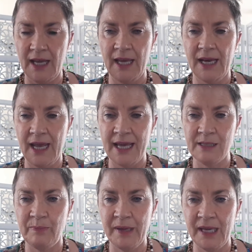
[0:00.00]
it
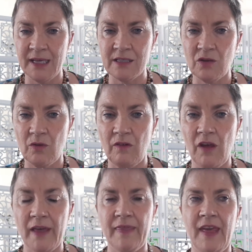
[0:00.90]
as being, sort of
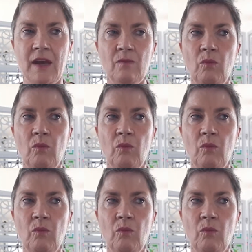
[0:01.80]
like that